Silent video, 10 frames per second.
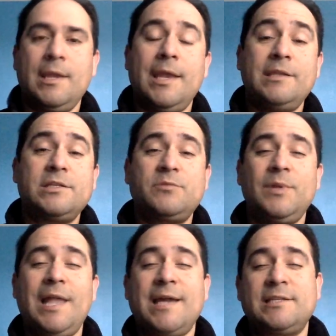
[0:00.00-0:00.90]
And just
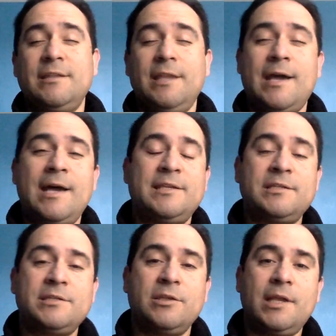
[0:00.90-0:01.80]
relaxing the eyes
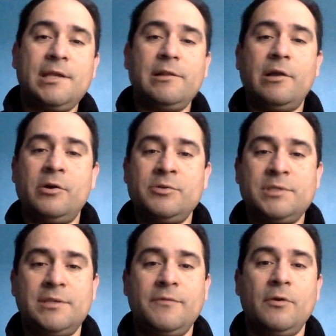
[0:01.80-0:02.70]
until they close
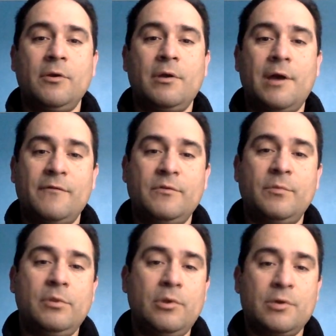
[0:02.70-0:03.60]
if you're
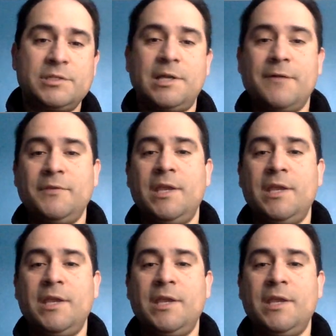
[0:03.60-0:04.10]
comfortable, or a soft